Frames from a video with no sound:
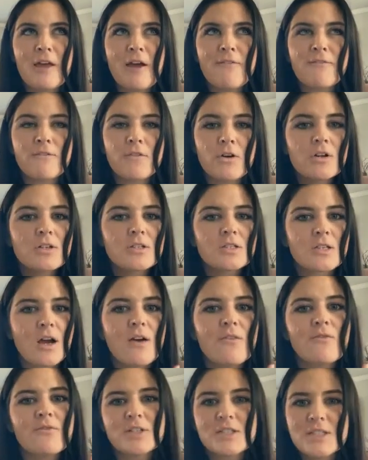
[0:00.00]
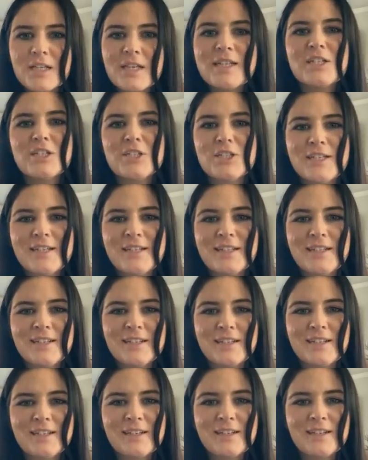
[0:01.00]
that first
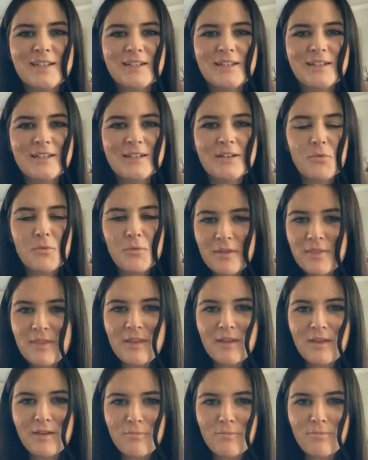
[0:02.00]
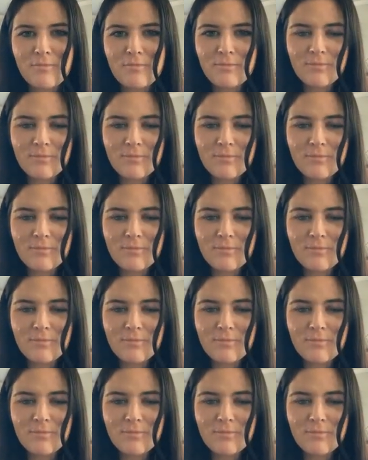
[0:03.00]
conversation with them?